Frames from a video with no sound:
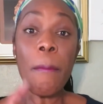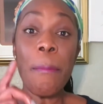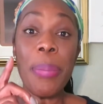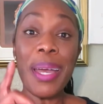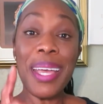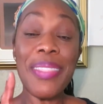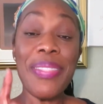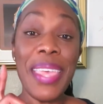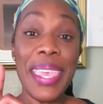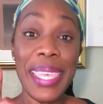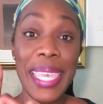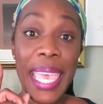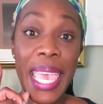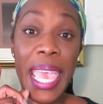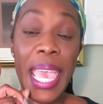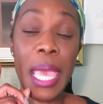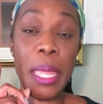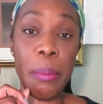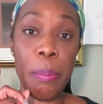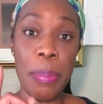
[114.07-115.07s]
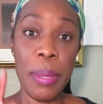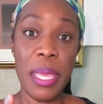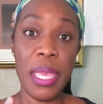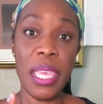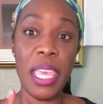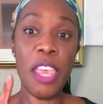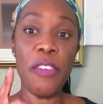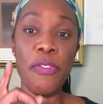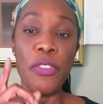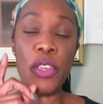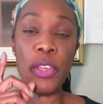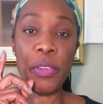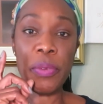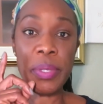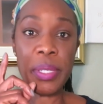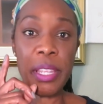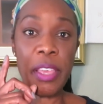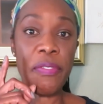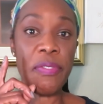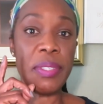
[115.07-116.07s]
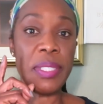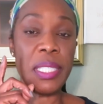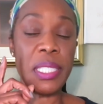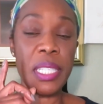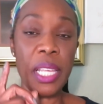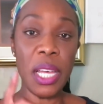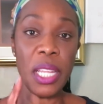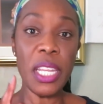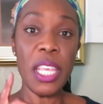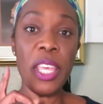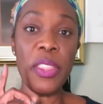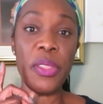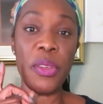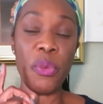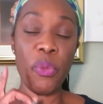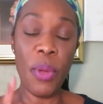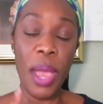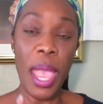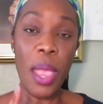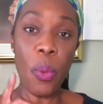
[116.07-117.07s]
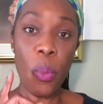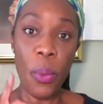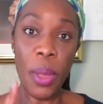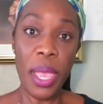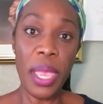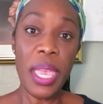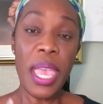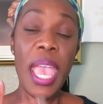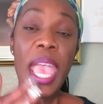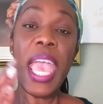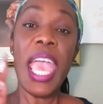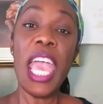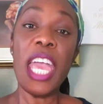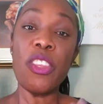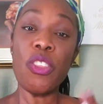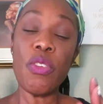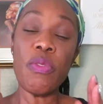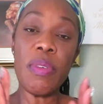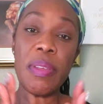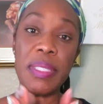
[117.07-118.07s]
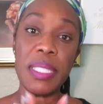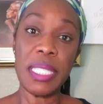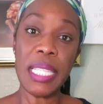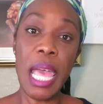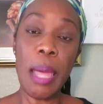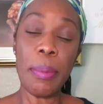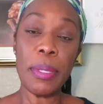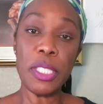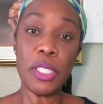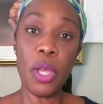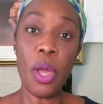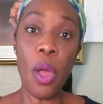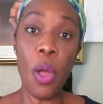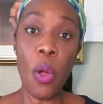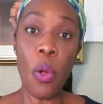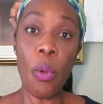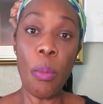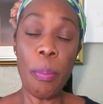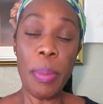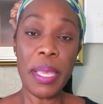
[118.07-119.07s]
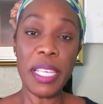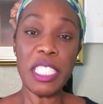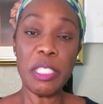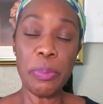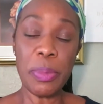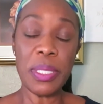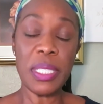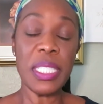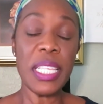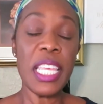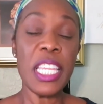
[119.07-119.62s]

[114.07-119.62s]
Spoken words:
but they can be if it's done in the right way and you've established a home-based business,